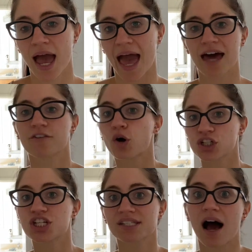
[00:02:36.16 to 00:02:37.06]
And of
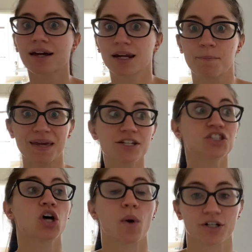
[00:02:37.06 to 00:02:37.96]
course, she's not gonna be
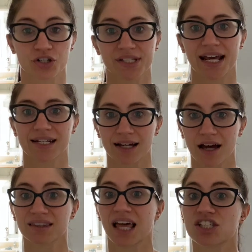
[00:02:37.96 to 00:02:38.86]
so understanding
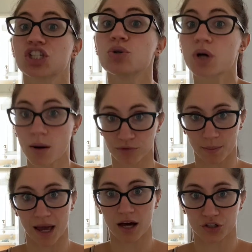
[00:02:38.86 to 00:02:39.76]
unless you come from
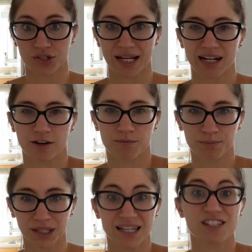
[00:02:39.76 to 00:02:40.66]
that understanding
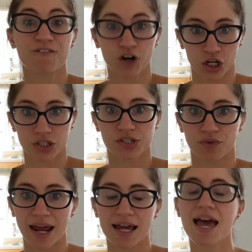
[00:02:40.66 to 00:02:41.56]
place first,
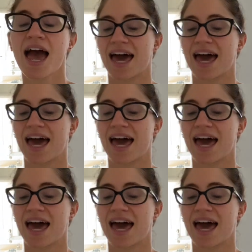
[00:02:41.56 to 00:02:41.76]
right?